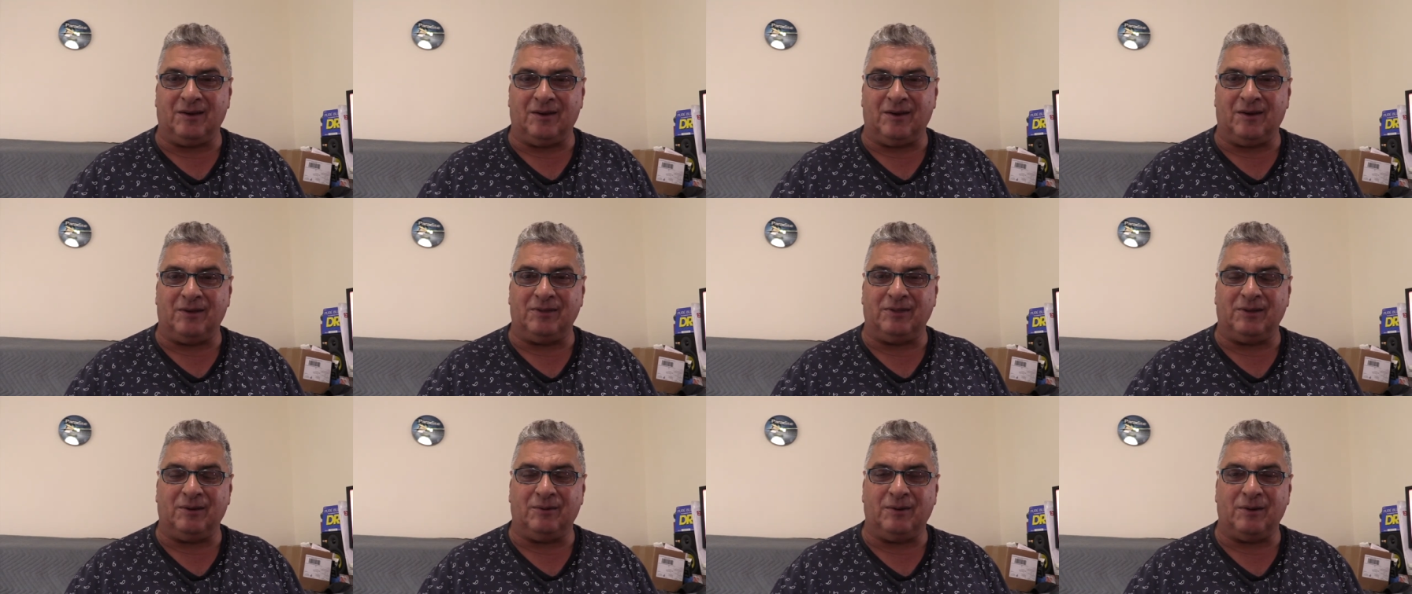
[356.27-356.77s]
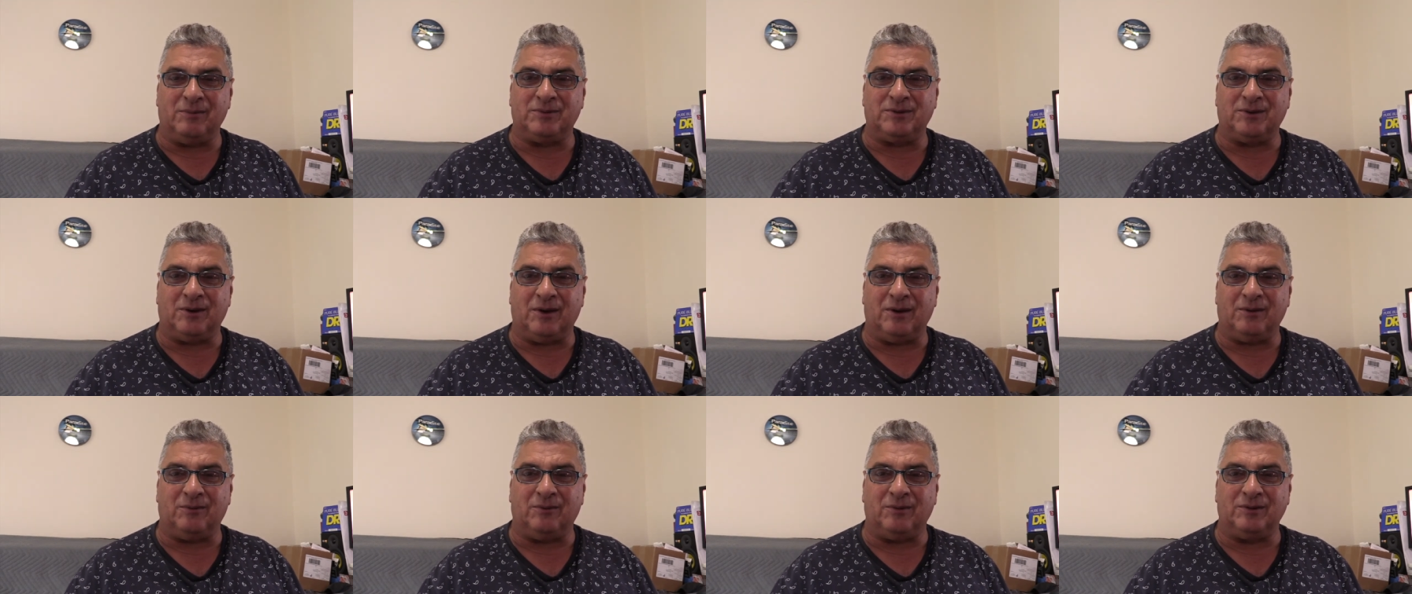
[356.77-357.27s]
on their
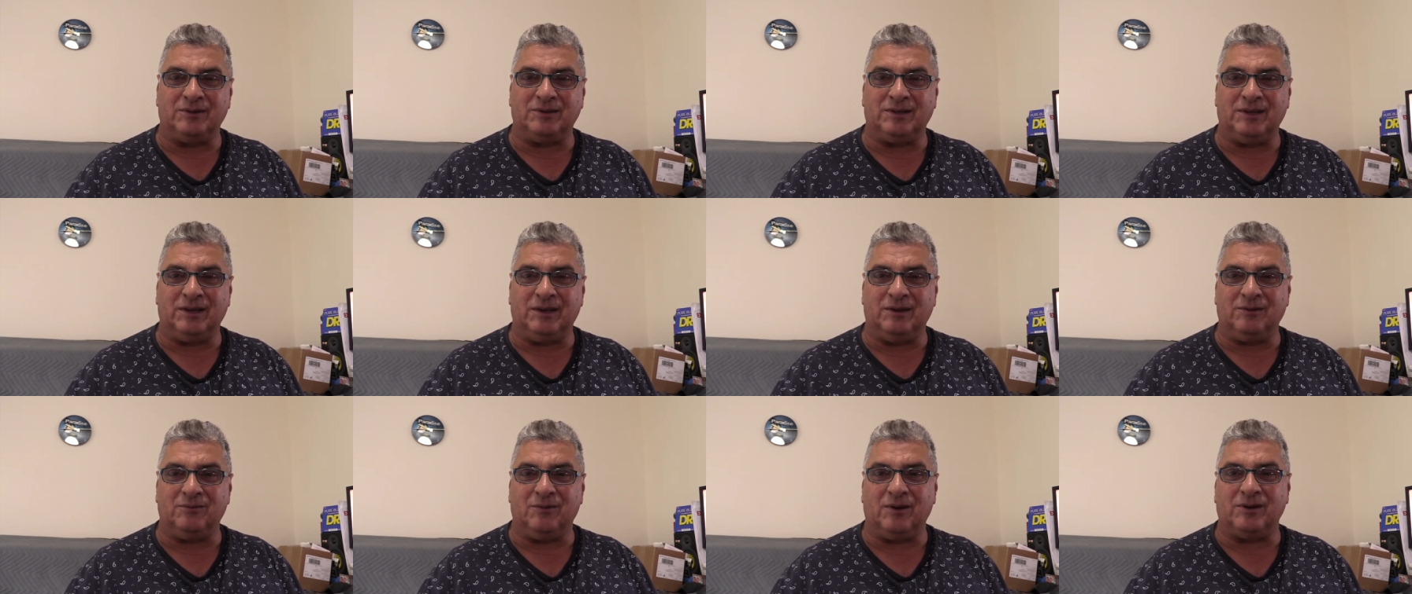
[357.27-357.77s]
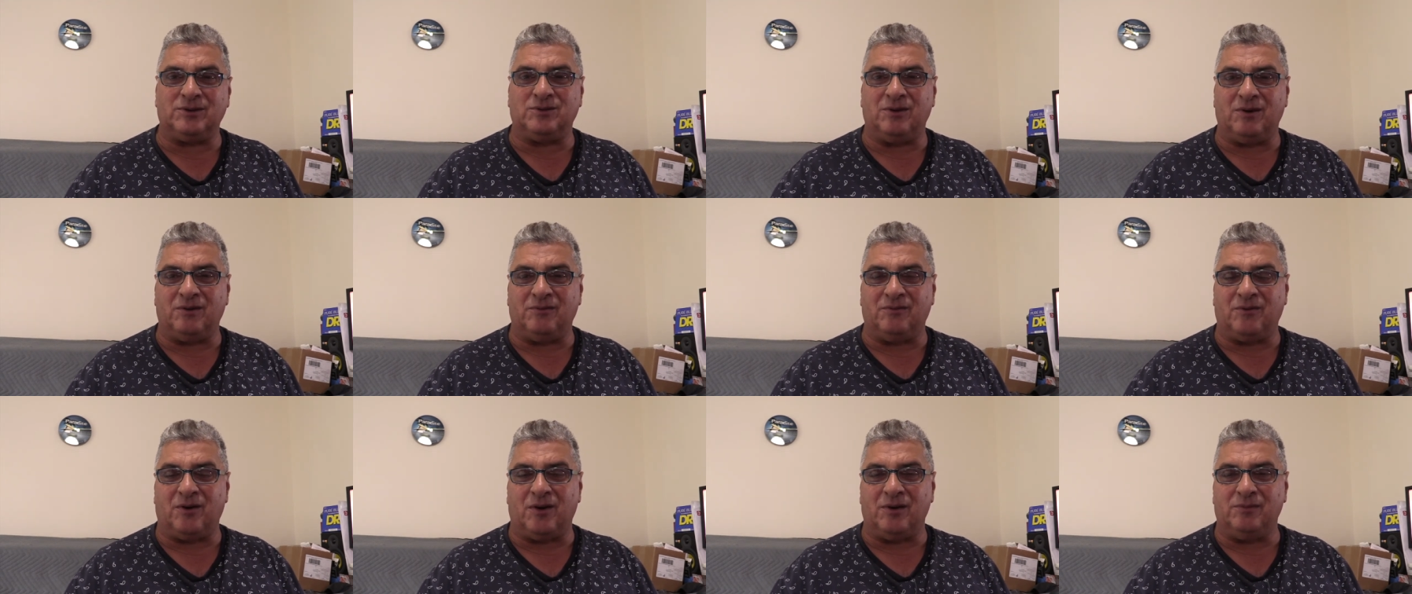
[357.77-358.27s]
website was the
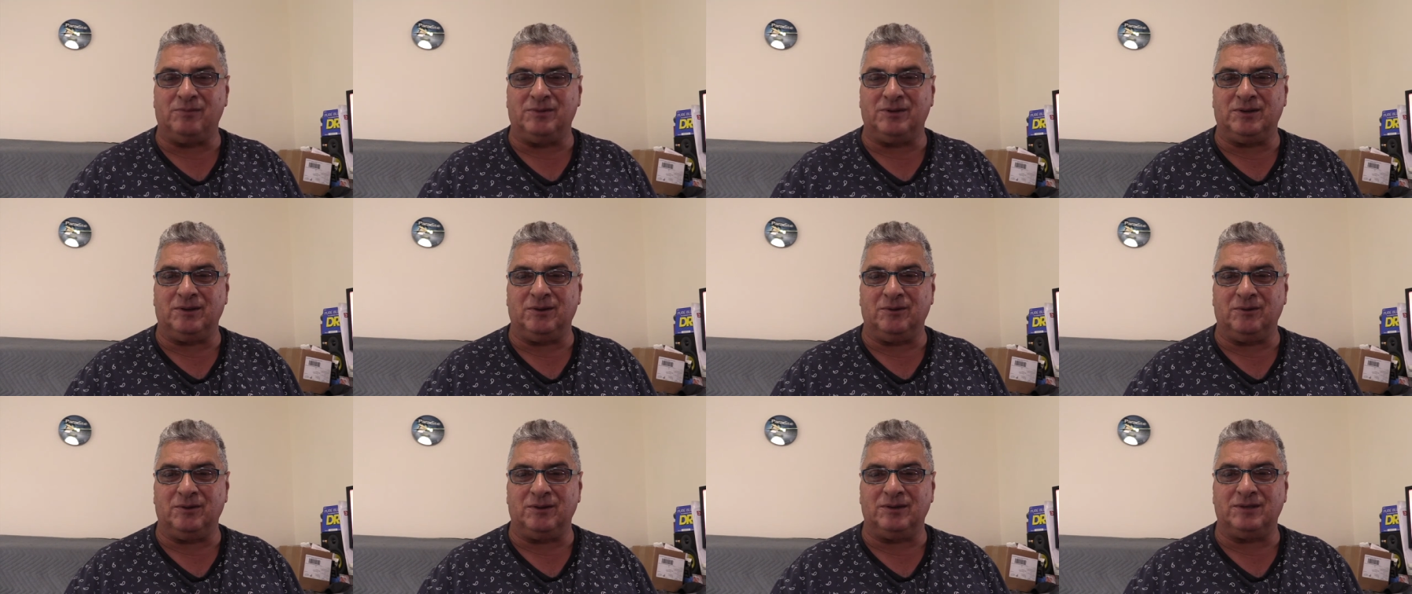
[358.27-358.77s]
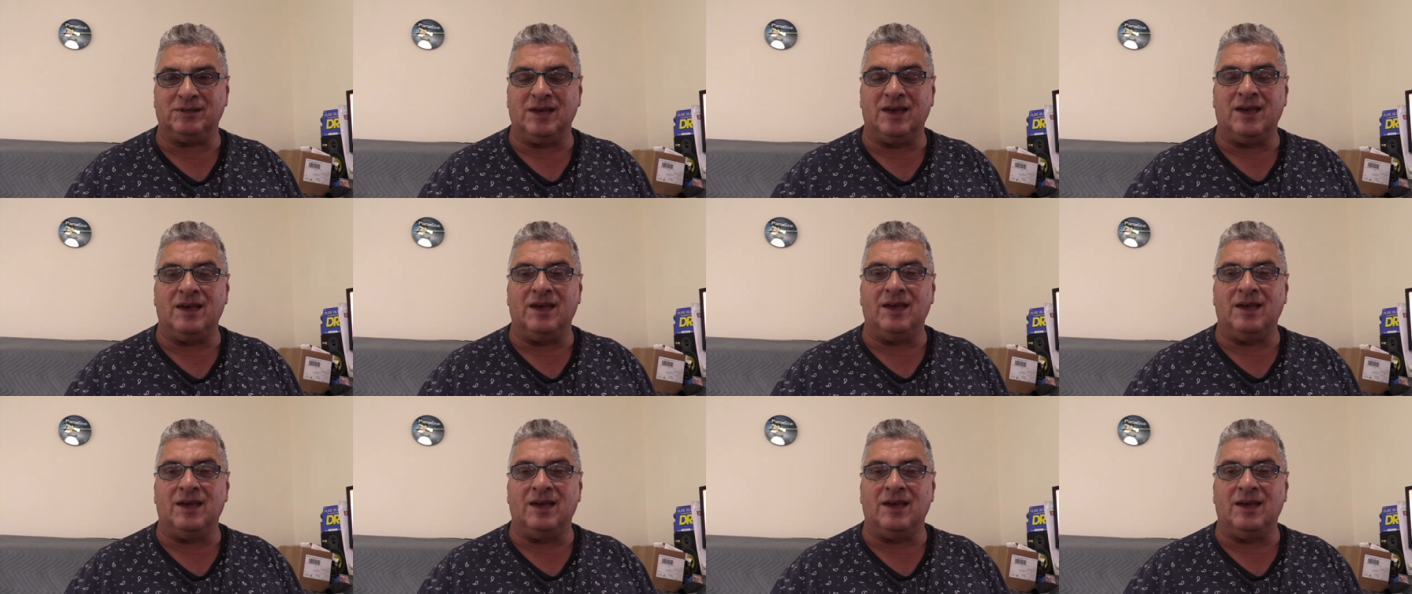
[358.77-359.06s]
Retro Vibe series,